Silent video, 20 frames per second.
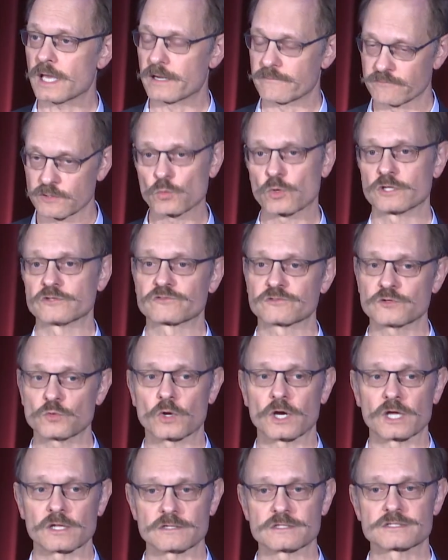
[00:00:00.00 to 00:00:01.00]
every once in
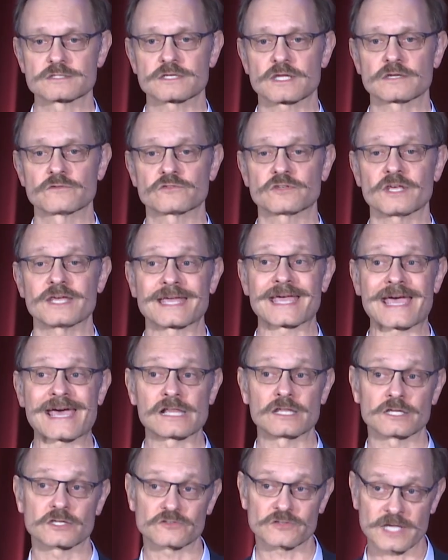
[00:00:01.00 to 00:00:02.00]
a while, instead of saying
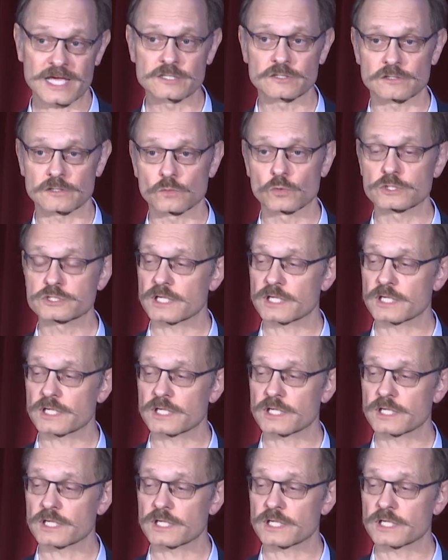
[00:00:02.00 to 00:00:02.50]
Alexander,